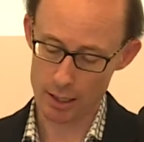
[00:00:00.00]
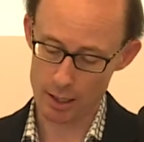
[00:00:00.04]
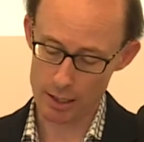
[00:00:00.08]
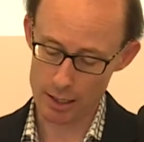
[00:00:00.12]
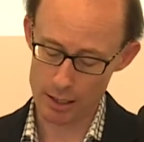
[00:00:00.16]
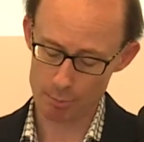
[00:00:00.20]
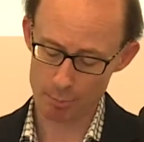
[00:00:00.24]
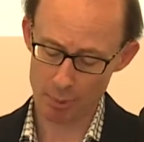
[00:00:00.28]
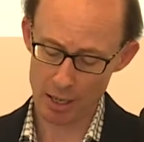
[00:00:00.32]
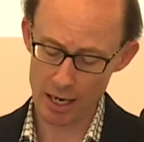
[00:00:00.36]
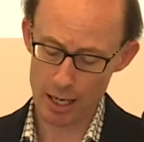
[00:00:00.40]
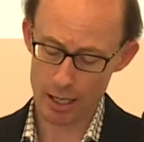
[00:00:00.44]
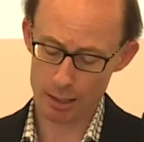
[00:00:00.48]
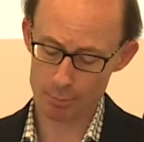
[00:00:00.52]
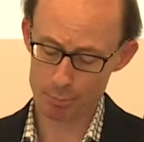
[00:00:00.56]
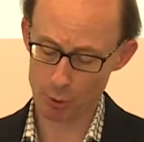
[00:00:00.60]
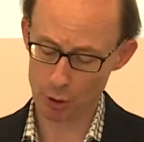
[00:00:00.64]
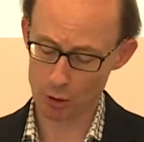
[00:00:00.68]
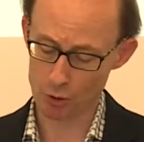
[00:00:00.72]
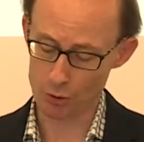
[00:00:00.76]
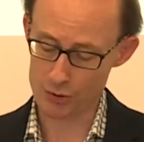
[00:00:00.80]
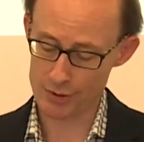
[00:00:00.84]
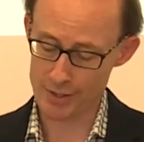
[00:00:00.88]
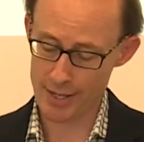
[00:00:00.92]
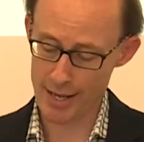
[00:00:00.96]
in part
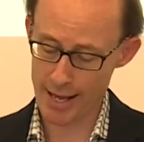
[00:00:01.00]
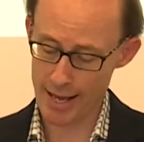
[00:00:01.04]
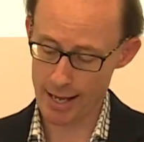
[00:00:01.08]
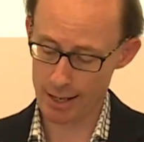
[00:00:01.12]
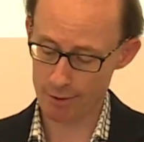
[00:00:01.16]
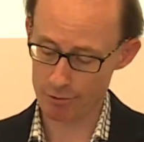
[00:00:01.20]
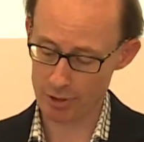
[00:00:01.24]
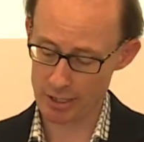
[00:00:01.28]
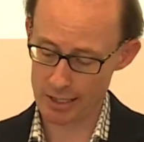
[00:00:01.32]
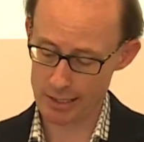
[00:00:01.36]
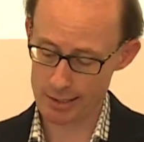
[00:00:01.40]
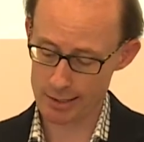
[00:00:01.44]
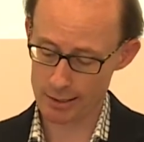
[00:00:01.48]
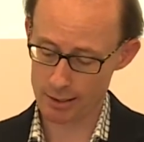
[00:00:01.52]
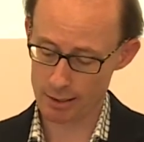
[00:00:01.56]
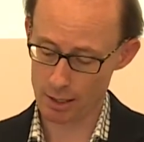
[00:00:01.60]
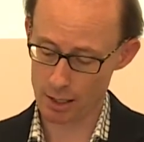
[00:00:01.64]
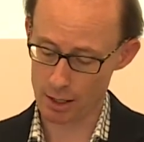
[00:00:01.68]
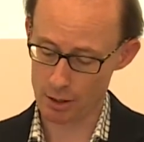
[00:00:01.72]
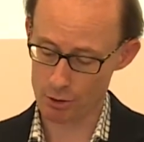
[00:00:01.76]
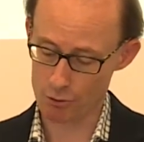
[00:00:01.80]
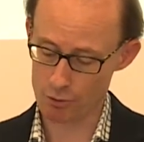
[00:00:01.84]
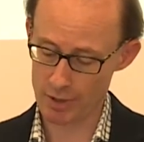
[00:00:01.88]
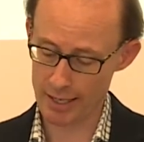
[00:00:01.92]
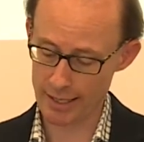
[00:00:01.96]
because they haven't
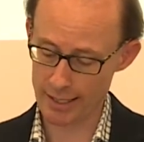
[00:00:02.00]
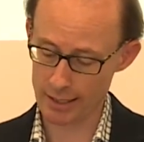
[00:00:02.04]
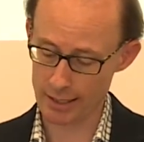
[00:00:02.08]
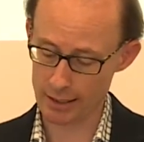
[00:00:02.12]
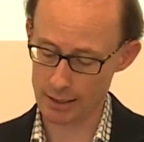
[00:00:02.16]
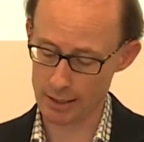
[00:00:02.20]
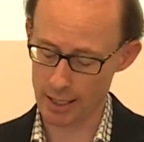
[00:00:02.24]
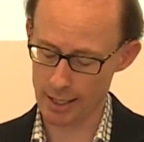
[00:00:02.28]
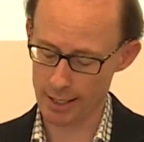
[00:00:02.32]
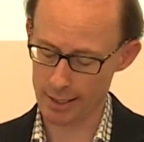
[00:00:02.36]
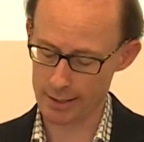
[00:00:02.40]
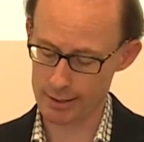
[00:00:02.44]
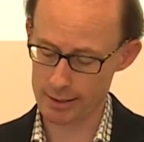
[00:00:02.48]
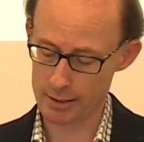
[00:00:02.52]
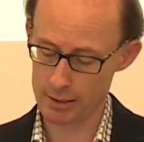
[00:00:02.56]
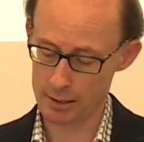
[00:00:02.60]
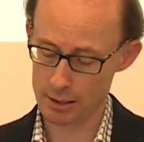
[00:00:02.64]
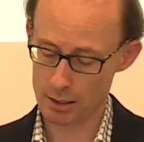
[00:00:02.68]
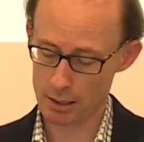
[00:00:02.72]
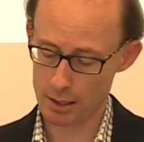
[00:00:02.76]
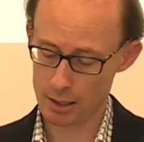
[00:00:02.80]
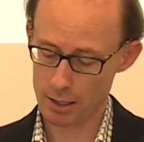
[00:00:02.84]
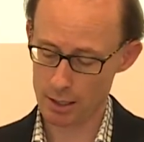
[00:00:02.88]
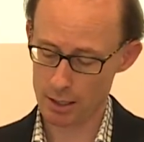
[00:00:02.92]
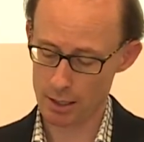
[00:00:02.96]
recognised
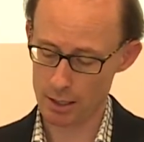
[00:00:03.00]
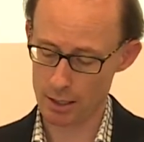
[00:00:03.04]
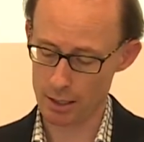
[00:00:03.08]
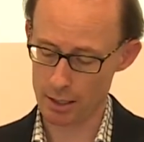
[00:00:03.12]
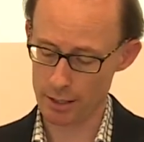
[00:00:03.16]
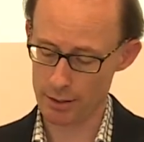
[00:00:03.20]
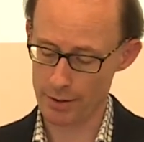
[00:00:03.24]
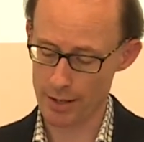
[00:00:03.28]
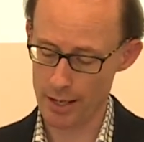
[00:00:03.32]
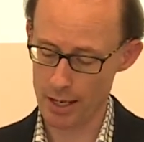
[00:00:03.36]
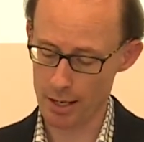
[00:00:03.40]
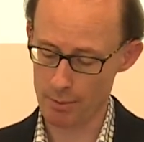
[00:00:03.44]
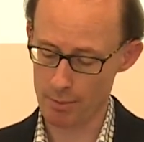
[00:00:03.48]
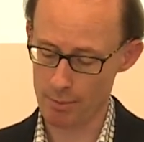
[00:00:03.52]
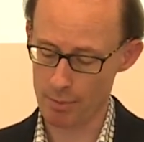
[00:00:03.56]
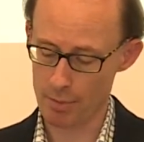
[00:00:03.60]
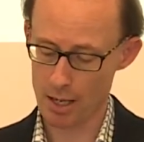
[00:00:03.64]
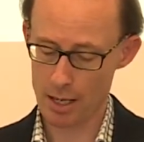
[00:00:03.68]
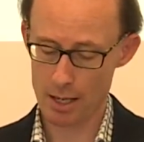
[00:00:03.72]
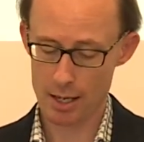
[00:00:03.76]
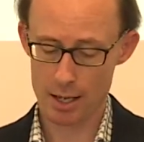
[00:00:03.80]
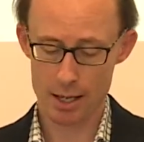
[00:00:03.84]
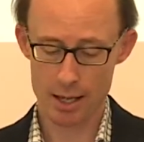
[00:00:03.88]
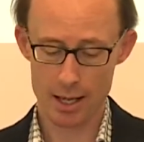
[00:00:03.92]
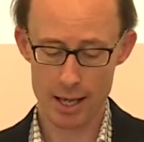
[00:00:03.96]
them
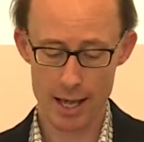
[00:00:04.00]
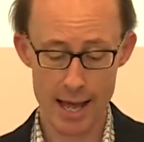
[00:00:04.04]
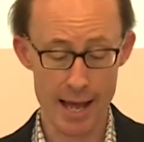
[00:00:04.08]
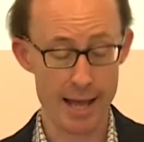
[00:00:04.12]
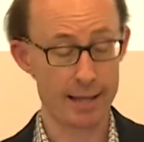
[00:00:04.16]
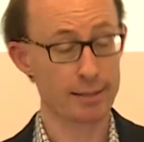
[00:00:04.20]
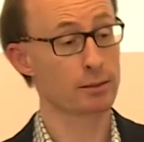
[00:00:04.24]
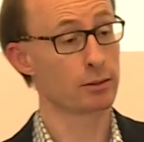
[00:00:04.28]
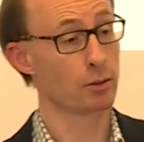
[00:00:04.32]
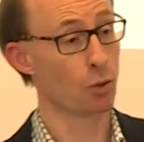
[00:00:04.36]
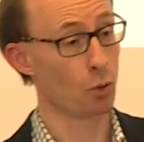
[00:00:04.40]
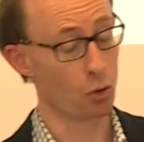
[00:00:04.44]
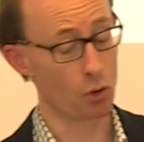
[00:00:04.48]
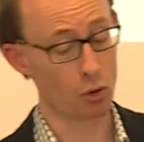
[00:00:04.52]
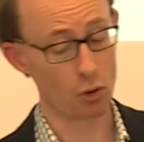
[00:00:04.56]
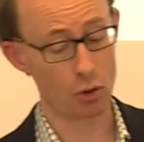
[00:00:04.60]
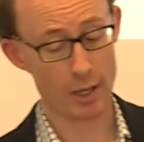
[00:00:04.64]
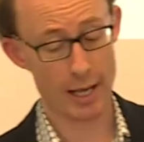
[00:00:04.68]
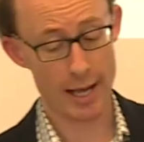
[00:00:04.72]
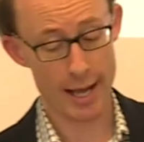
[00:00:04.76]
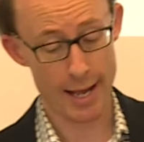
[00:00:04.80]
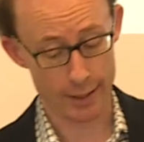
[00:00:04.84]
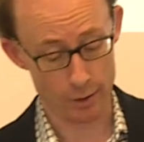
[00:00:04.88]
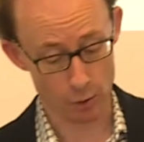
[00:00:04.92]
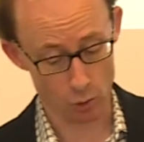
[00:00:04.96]
as law
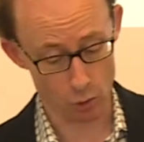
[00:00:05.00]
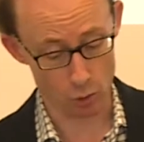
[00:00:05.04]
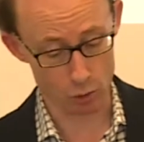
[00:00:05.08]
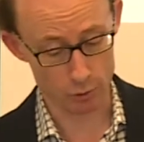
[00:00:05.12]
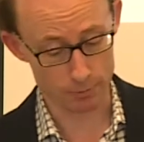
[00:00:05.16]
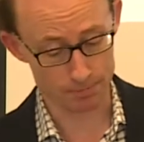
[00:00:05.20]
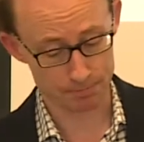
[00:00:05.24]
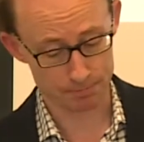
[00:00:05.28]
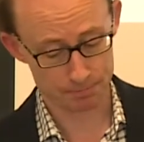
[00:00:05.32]
at all.